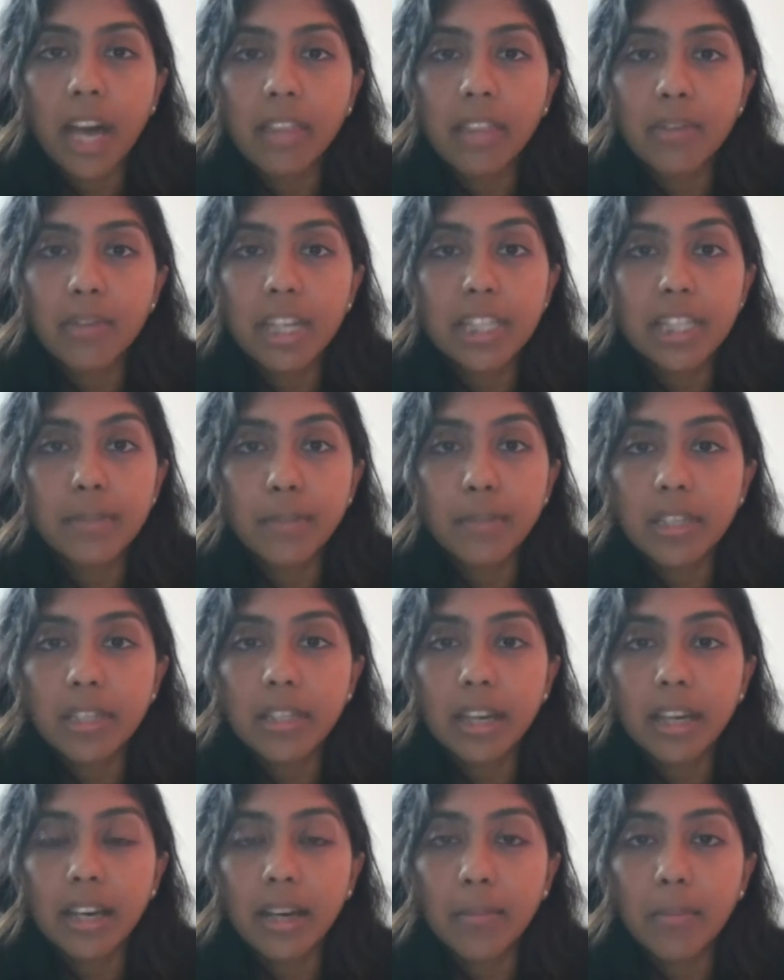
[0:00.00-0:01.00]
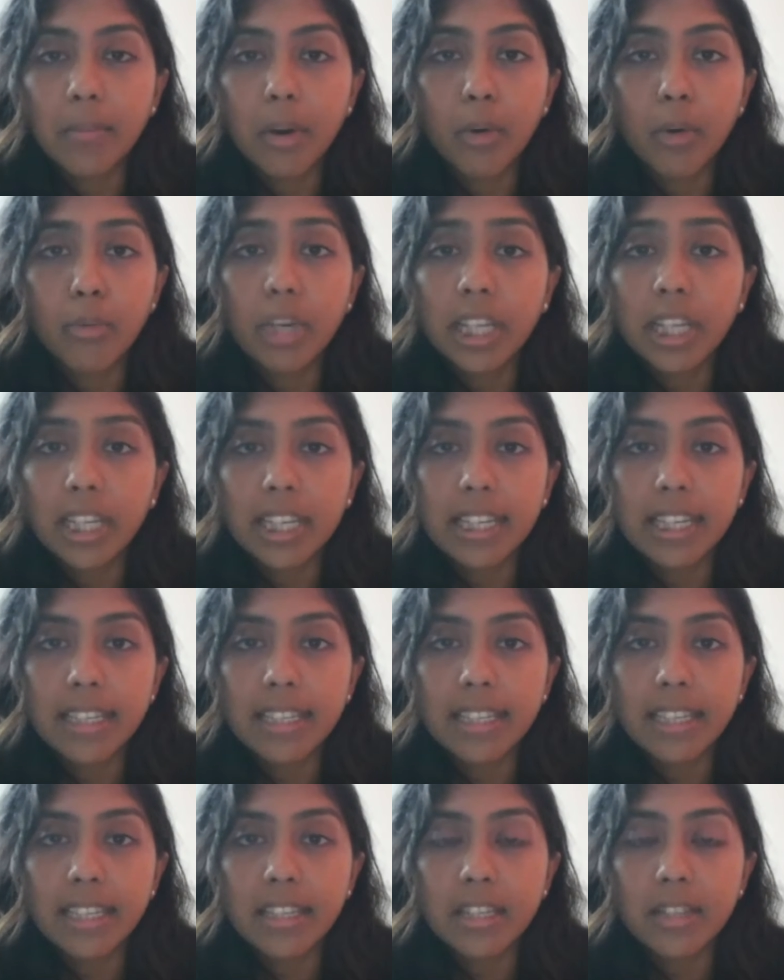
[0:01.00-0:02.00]
And the recipes are really
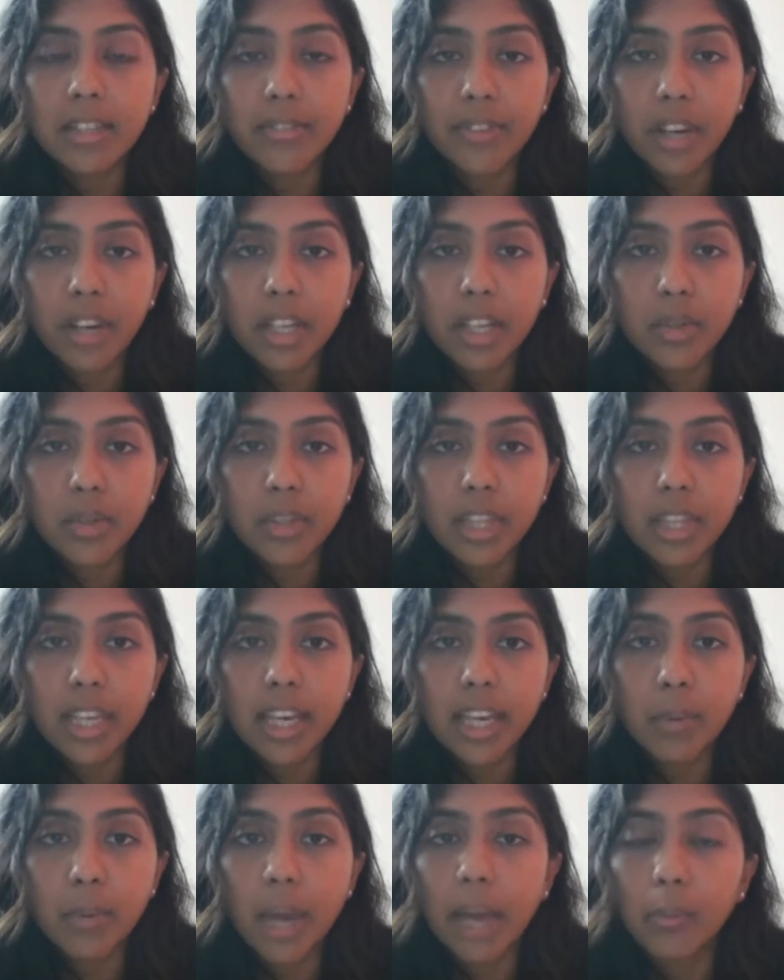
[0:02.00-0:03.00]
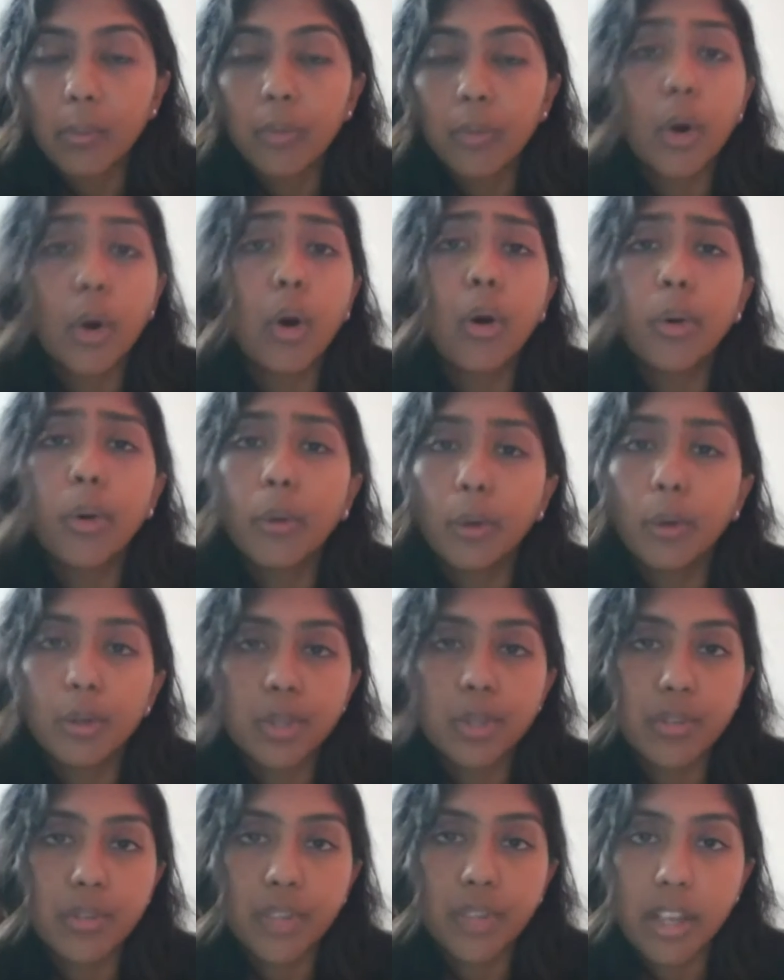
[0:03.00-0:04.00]
easy to find on there, and we've got a whole
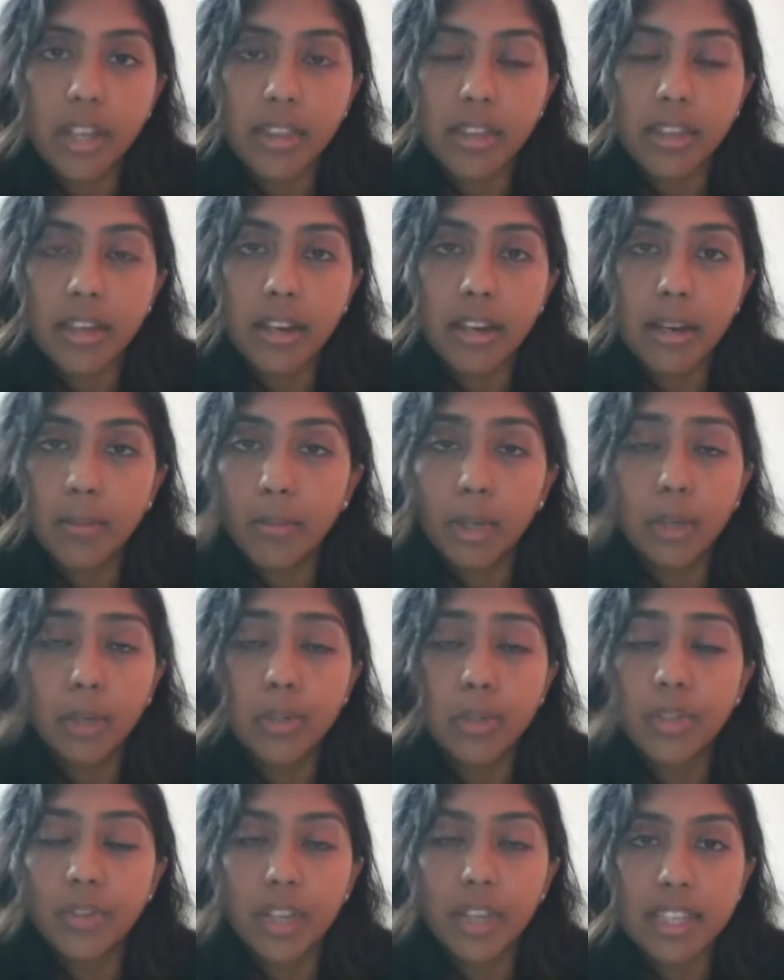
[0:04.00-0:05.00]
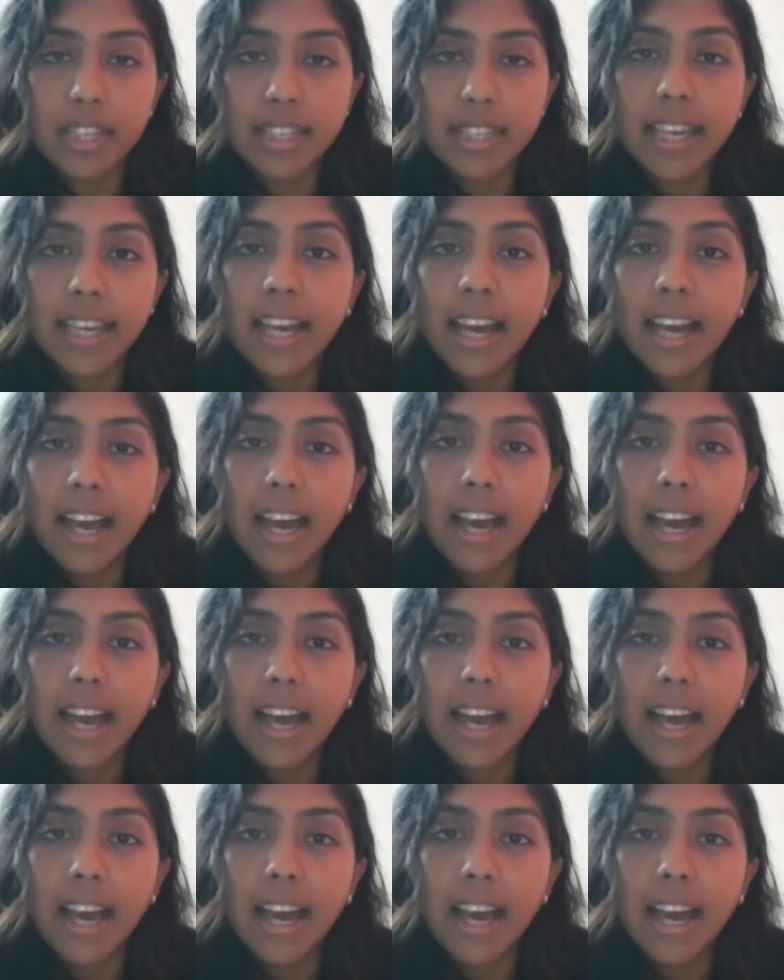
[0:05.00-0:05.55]
host of loads of others.